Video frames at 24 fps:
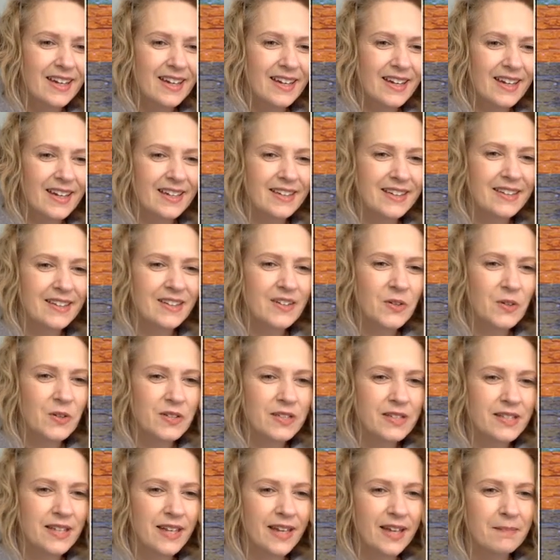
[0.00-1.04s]
And Nicole's
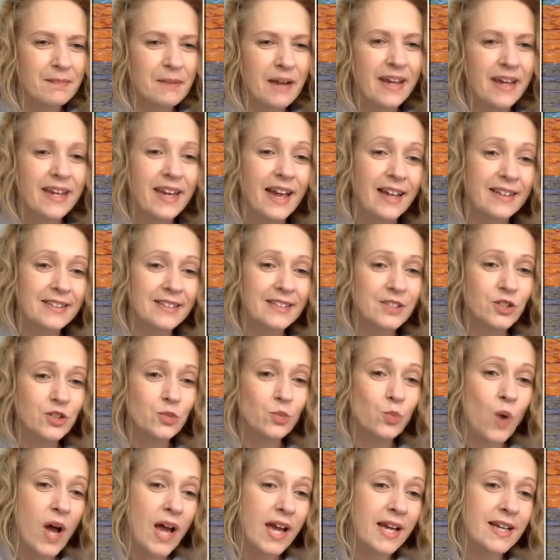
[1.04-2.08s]
saying, my cats just
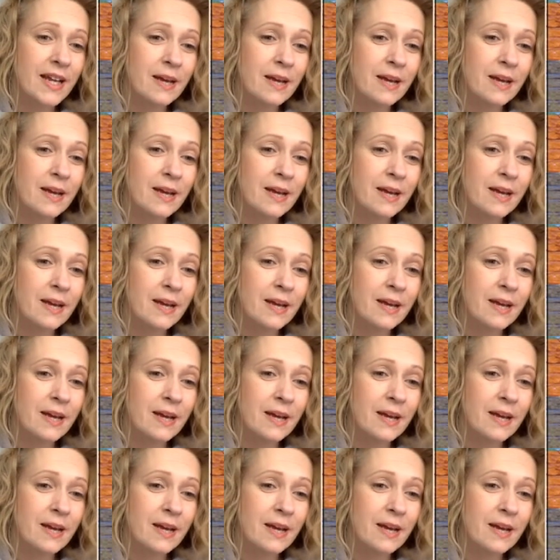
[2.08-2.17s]
whine